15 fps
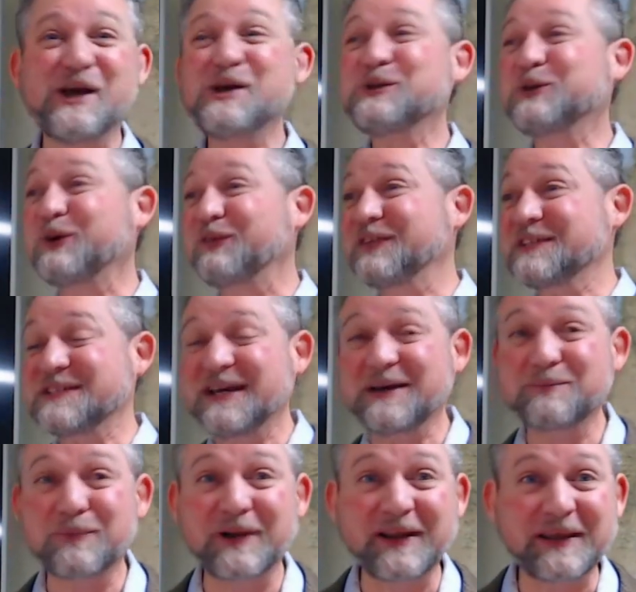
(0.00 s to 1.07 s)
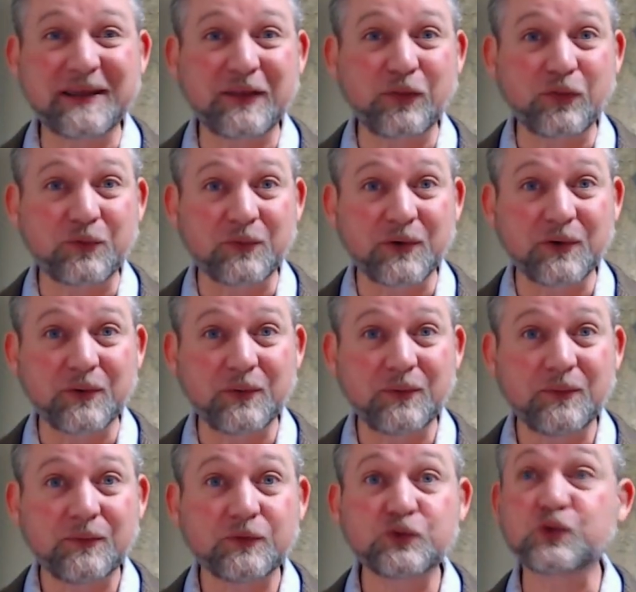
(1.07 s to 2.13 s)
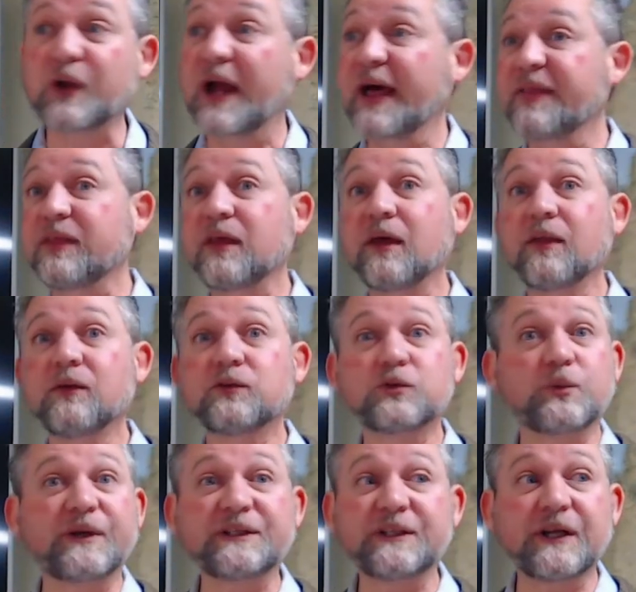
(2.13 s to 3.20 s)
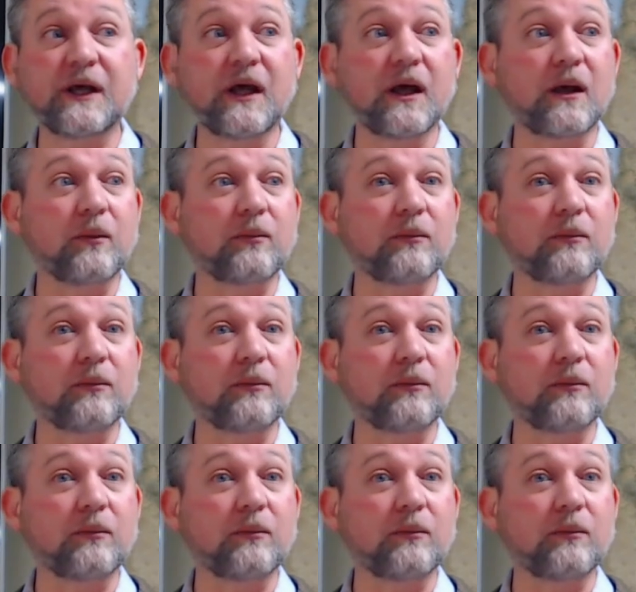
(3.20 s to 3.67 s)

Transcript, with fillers: so if it's not breaking through, try the other, switch it up.